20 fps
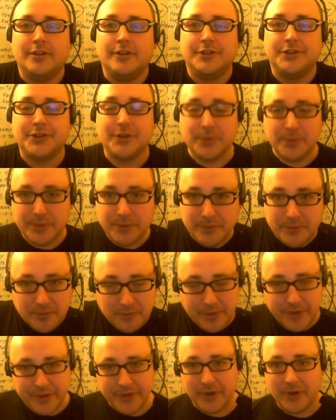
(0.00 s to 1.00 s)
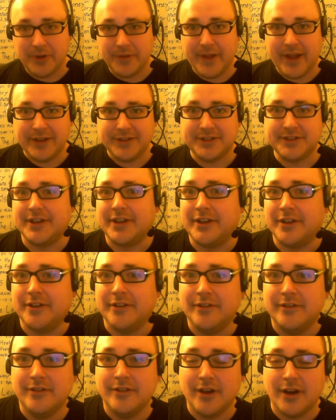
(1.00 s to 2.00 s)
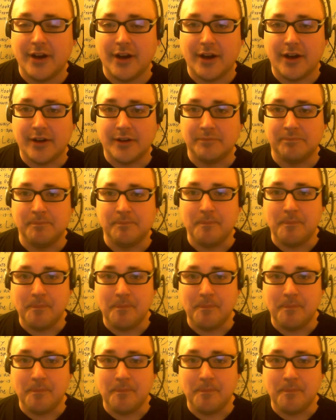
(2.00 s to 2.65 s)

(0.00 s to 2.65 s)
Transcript: So with all that said, a